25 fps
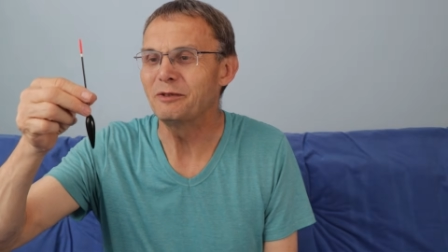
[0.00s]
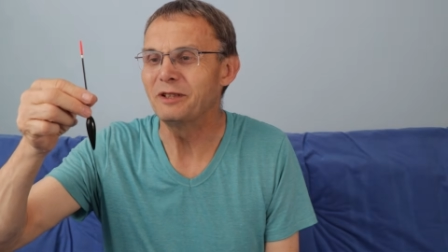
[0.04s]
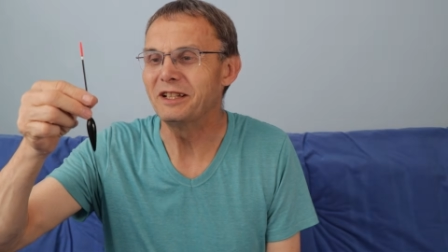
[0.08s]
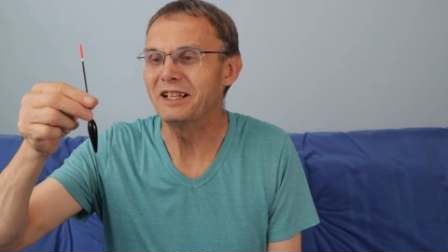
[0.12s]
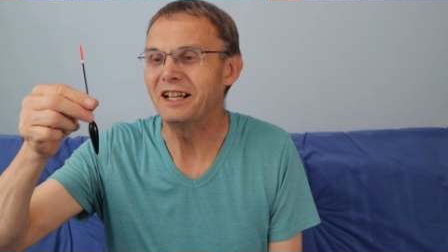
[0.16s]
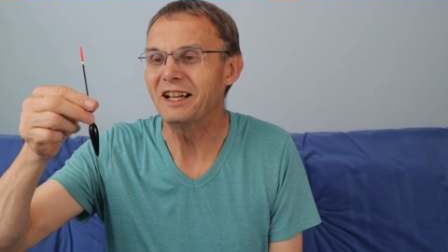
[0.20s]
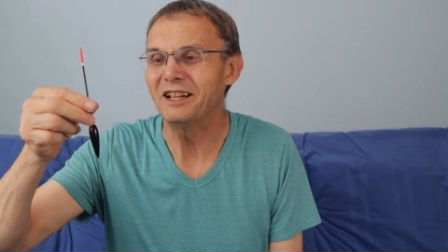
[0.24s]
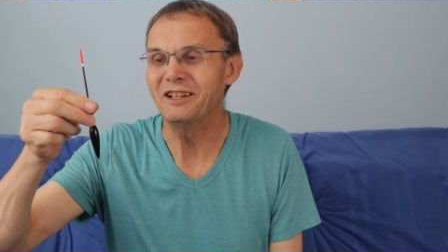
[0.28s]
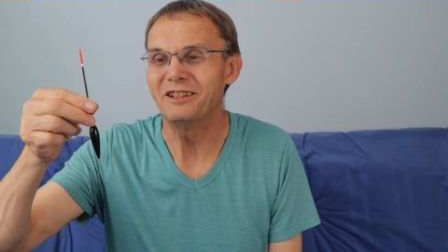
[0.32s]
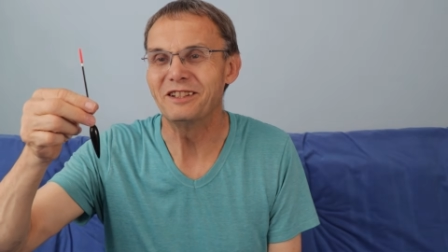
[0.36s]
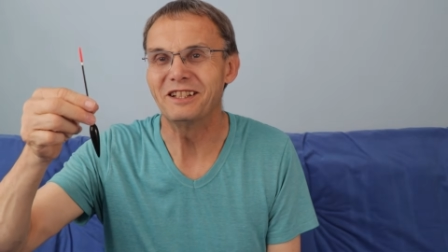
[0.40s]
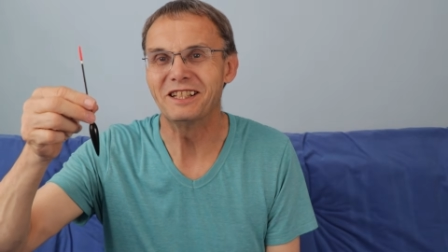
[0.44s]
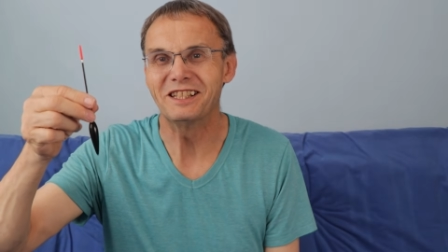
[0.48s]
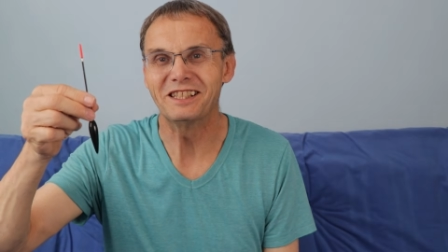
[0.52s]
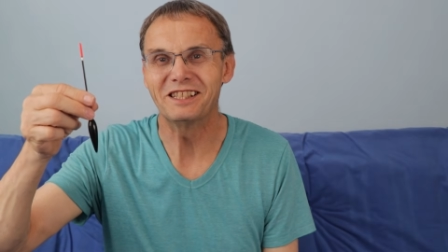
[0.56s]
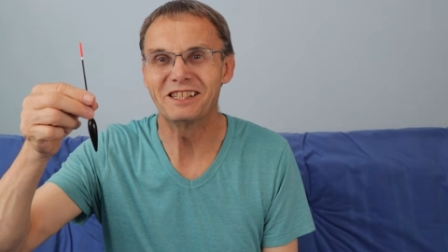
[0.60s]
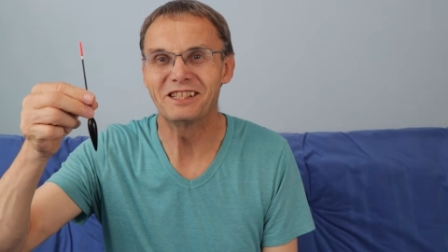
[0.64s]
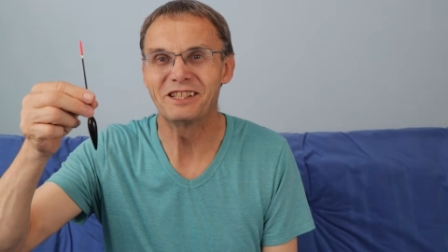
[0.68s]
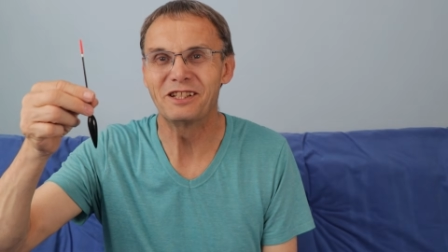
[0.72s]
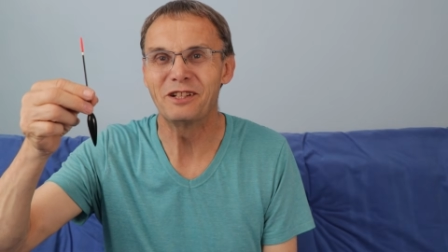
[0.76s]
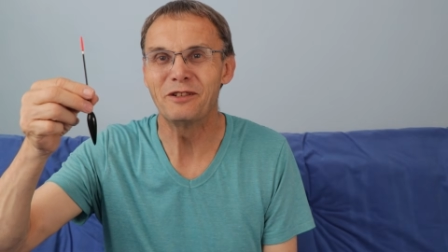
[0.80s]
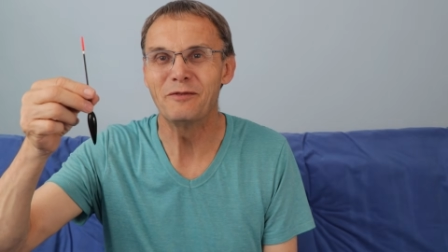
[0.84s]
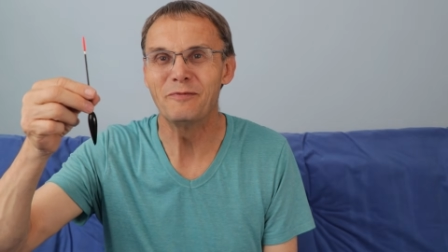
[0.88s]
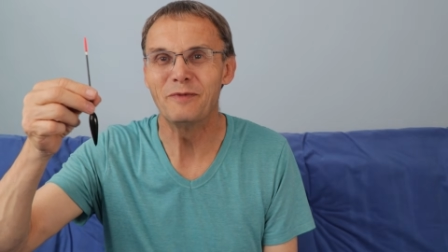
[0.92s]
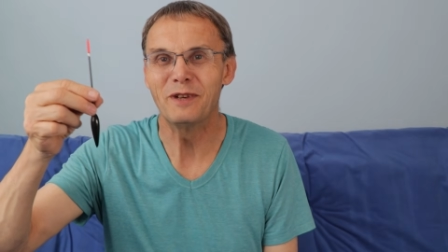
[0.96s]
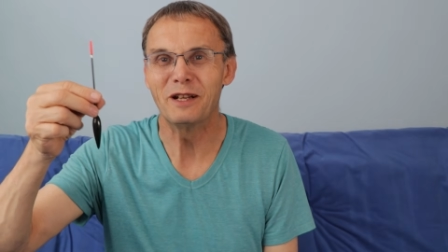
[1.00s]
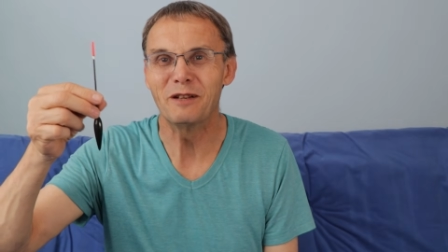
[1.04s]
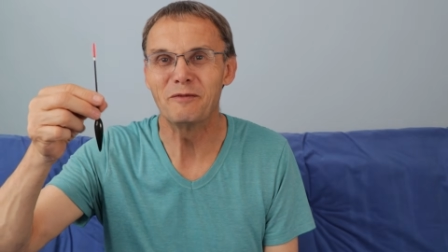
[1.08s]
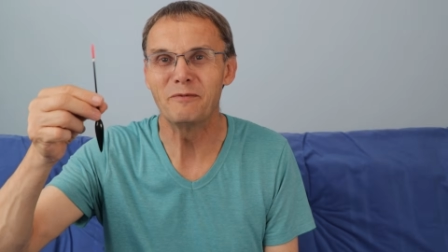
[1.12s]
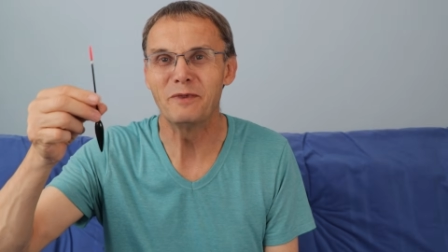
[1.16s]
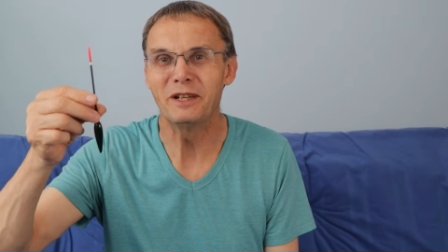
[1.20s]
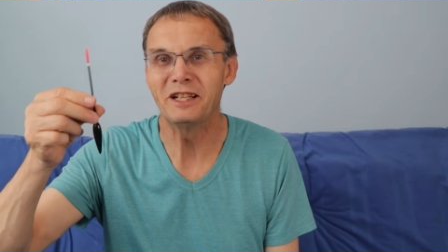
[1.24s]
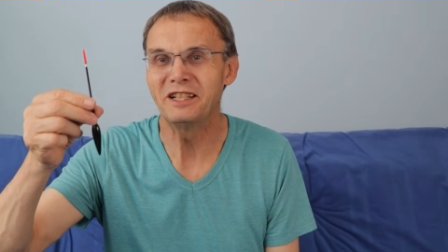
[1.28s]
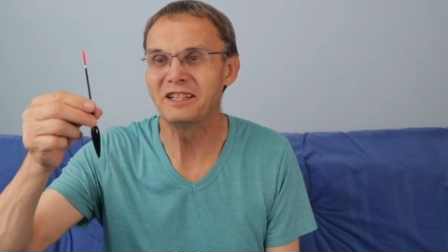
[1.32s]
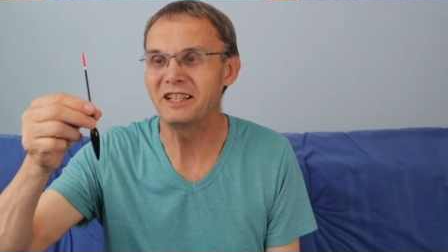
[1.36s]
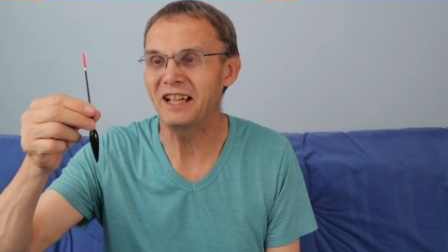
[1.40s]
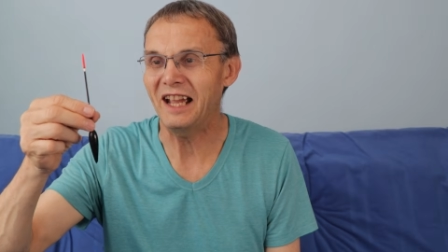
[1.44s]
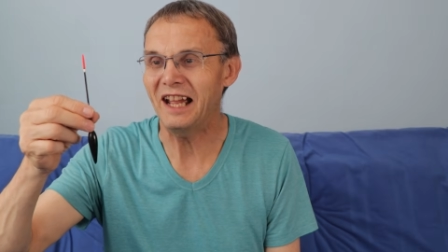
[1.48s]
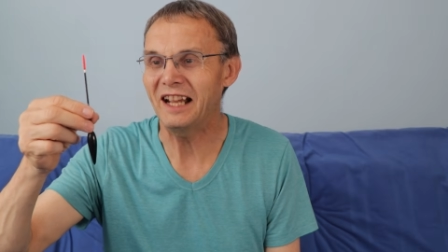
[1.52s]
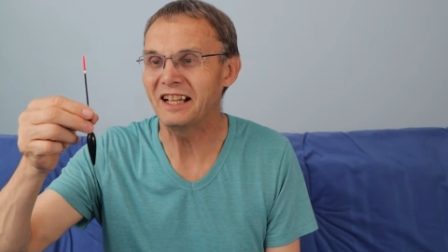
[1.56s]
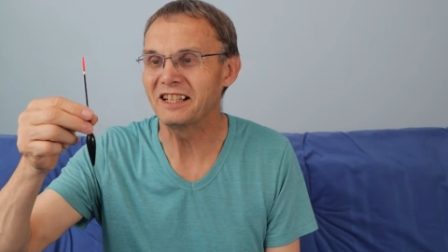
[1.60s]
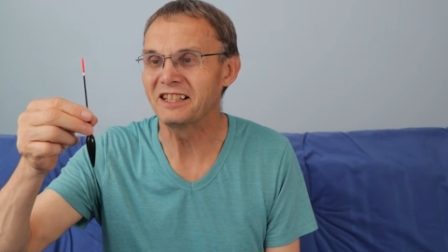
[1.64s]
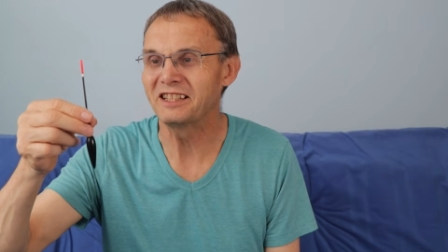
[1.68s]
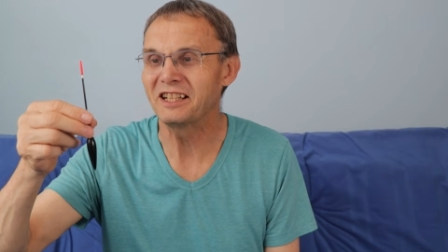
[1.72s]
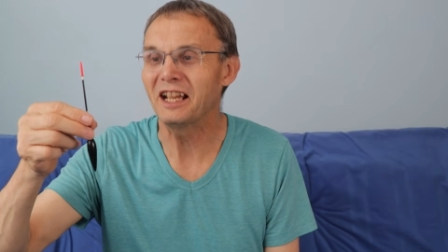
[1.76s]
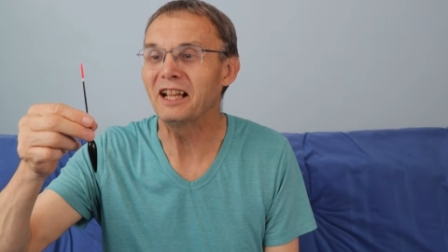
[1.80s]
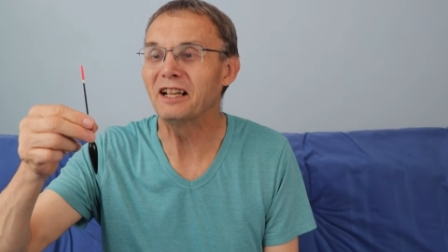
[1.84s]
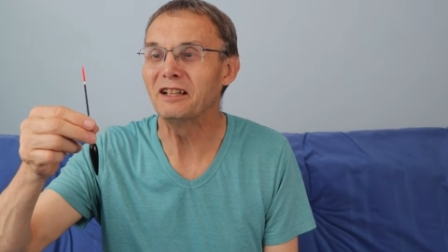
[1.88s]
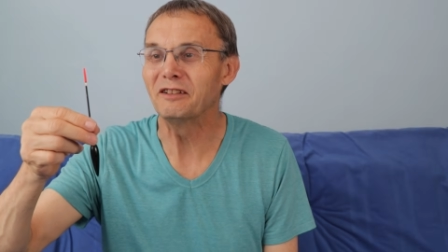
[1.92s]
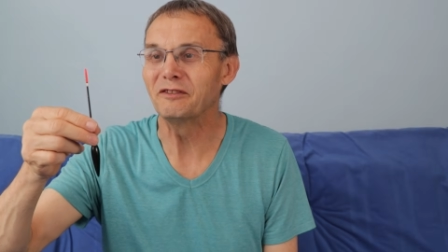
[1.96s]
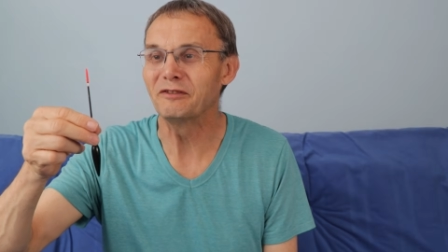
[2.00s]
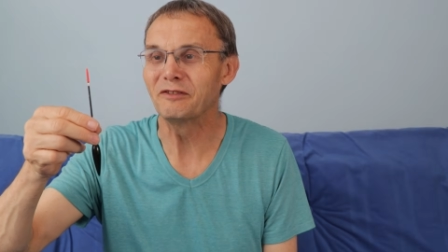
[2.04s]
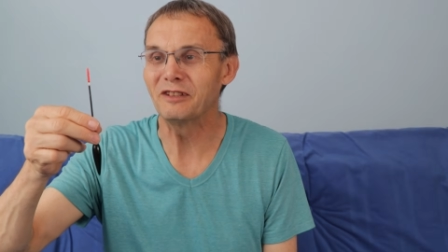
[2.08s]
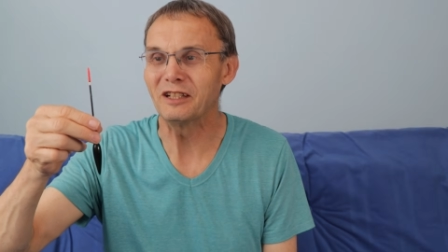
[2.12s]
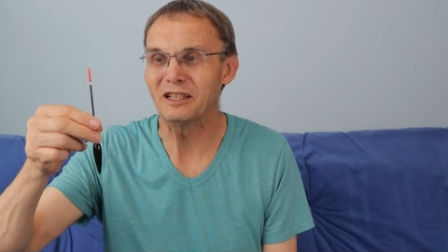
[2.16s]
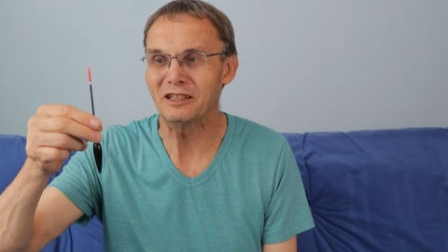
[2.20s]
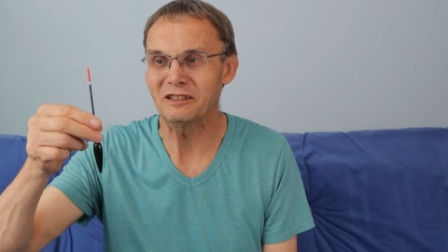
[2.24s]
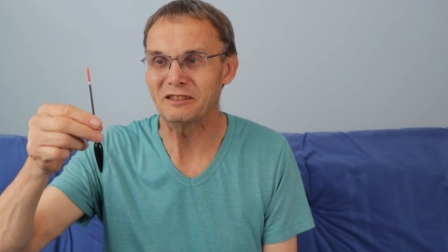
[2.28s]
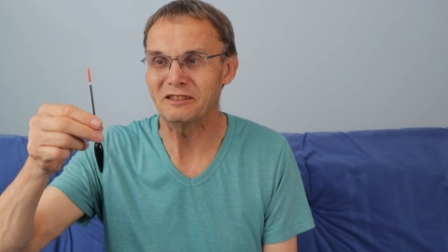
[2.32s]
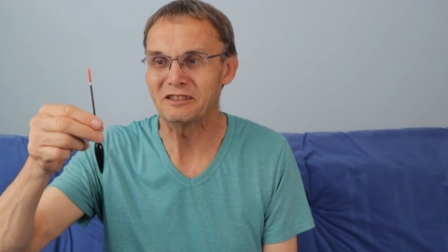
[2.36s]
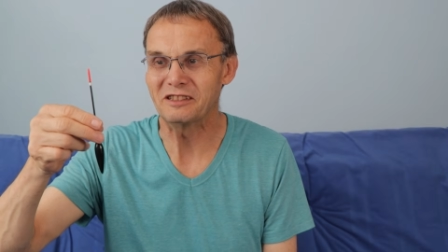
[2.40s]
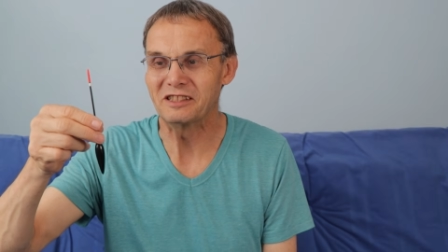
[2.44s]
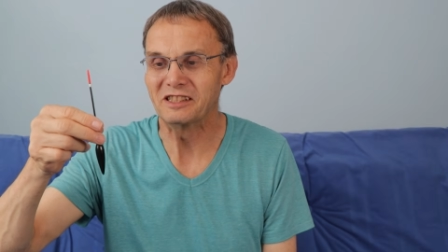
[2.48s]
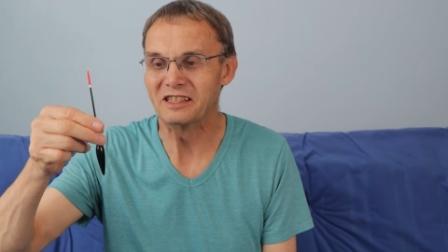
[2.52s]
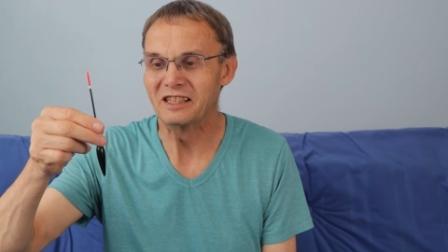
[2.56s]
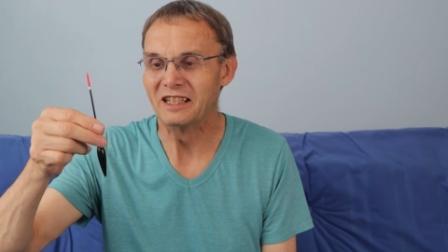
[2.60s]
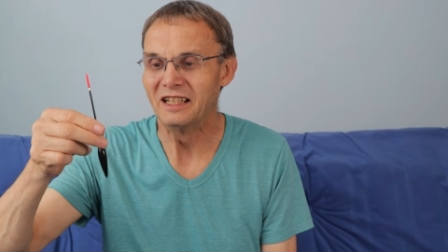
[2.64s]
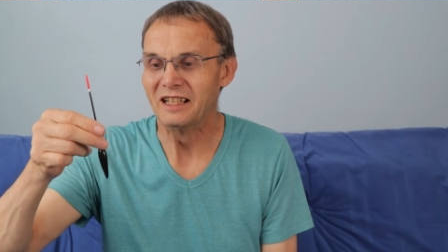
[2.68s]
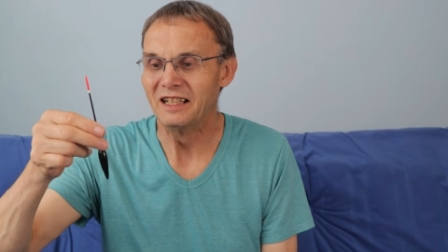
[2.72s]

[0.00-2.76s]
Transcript: were known as 2mm antenna floats,